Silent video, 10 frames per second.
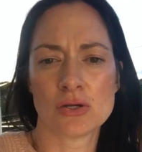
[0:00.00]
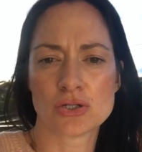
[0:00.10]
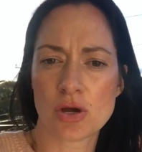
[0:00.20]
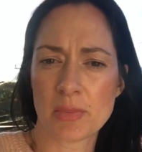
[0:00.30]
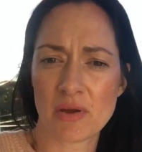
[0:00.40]

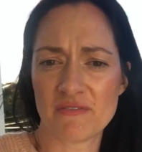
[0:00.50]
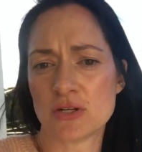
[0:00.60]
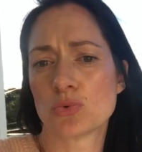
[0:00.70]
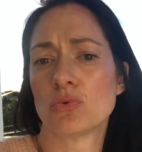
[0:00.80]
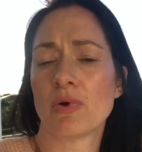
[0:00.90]
show me a
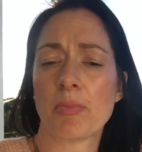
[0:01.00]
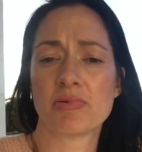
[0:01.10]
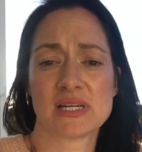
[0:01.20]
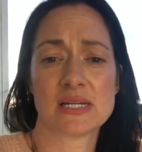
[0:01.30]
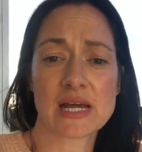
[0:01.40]
visual
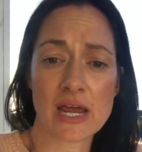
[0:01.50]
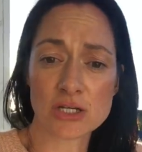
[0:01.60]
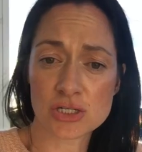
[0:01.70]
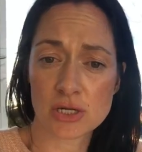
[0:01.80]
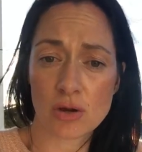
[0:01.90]

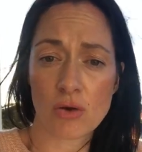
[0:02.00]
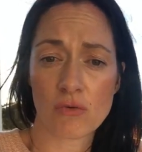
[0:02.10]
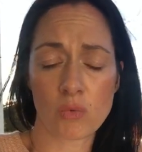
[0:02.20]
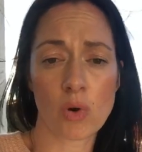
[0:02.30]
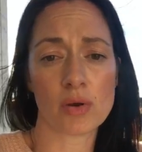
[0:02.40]
representation
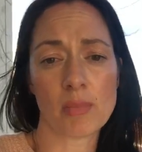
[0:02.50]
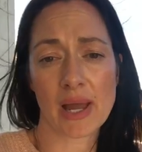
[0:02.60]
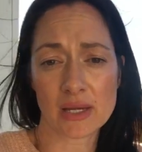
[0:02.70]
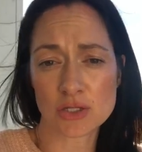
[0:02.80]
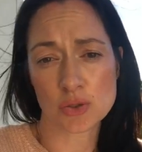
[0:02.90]
of what
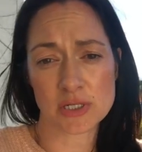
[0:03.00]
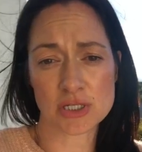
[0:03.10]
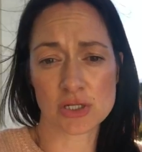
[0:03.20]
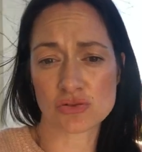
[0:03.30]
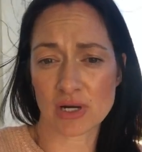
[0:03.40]
my
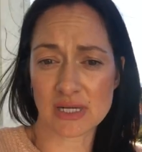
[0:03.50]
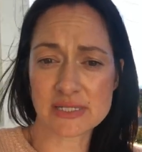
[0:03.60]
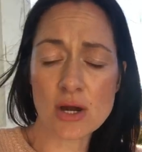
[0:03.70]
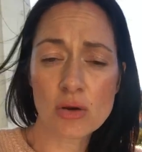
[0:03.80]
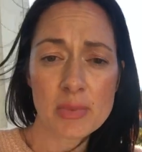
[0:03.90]
intuition is trying
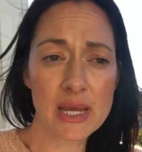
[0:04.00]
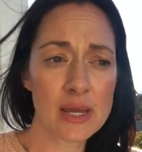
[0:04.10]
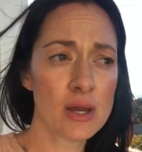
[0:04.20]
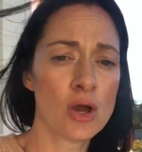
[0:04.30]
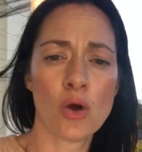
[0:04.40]
to tell
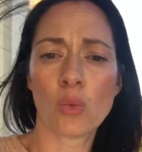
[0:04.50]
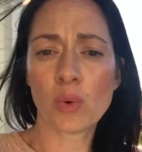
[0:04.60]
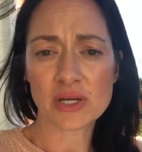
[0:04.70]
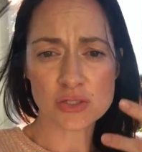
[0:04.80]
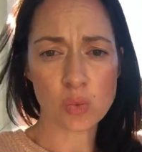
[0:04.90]
me,
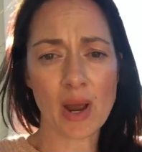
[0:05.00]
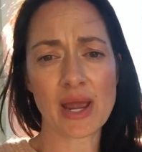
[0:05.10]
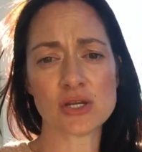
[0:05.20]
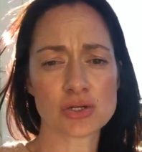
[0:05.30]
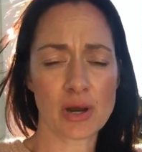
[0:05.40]
which
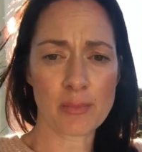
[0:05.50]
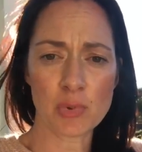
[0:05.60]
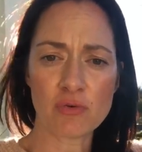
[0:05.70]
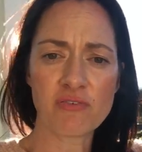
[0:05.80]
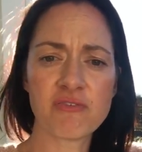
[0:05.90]
way should I
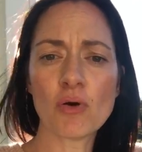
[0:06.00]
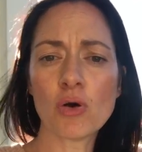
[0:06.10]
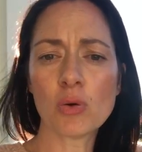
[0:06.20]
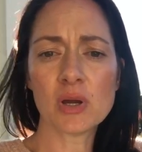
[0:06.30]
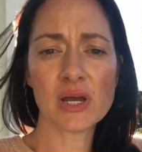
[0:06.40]
move
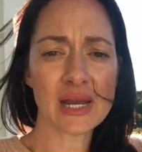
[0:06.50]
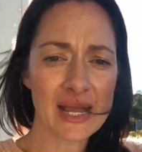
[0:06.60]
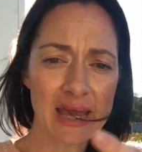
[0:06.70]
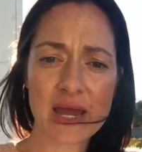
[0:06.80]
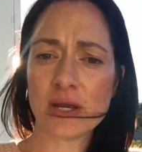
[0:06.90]
forward.
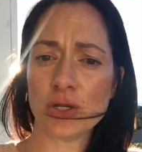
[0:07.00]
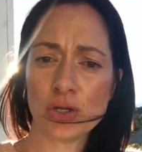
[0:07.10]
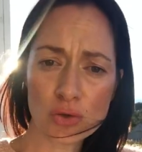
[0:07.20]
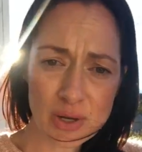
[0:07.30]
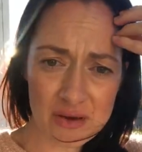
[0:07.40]
Again,
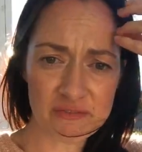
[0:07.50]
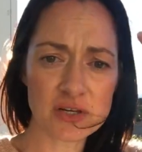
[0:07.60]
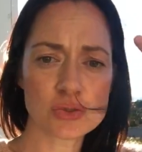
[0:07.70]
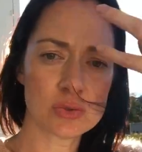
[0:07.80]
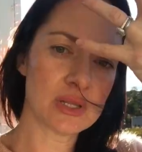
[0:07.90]
you'll get
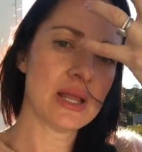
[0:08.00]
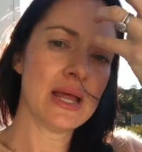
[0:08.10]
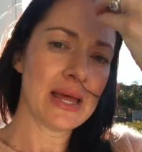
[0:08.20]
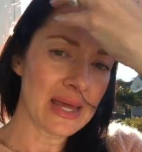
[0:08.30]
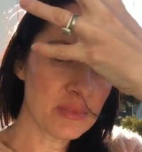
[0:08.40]
visual
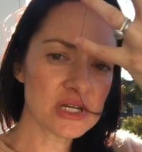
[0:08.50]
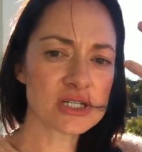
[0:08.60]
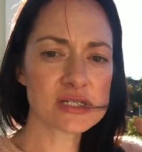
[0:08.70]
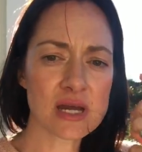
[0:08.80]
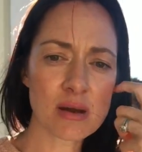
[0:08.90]

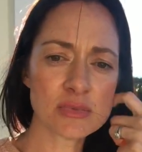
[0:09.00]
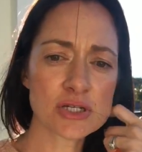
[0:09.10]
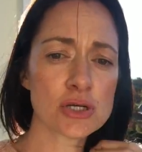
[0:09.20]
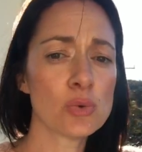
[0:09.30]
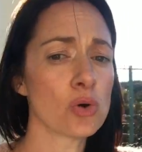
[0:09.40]
images come
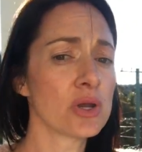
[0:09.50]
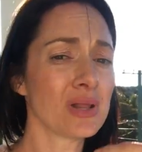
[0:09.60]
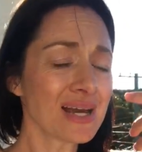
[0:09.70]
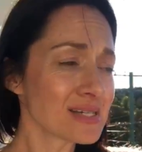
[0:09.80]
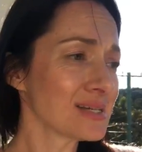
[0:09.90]
to you, or
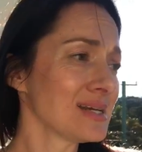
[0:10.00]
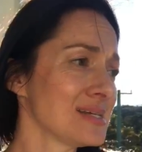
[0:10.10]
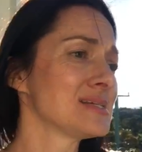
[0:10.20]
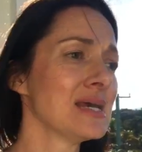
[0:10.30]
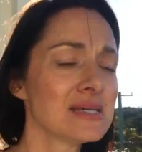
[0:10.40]
you'll actually
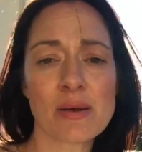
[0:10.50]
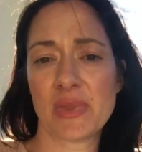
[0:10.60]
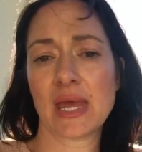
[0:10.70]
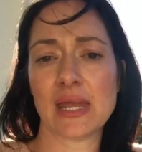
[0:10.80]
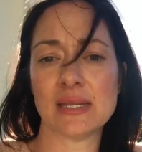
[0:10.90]
see
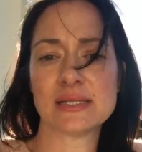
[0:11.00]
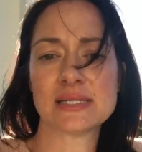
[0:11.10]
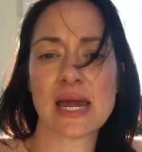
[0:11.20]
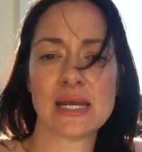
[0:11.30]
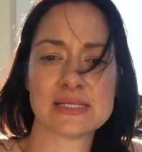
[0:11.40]
something in
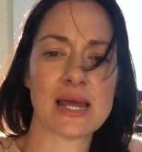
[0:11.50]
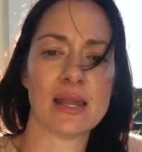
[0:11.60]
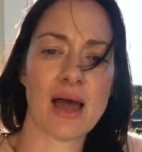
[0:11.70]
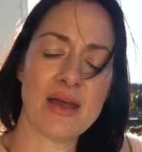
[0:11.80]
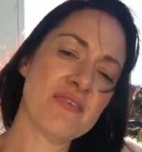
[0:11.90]
day-to-day
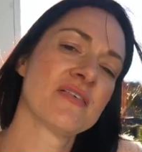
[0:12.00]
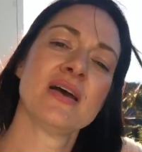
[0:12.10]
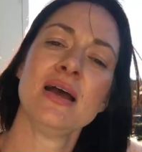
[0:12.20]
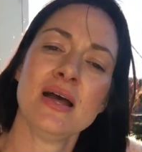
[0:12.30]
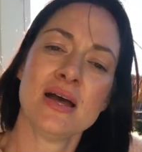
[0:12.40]
life.
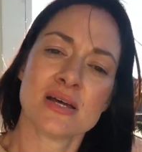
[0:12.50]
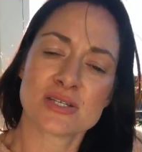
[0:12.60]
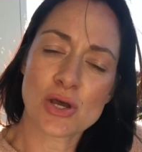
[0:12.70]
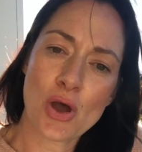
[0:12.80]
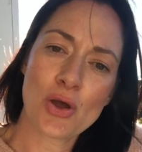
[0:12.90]

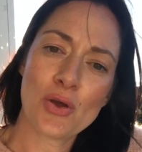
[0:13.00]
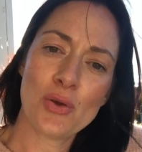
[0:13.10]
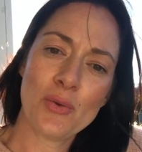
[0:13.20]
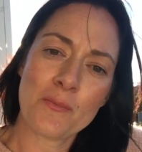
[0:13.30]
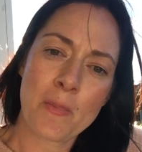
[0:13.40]
So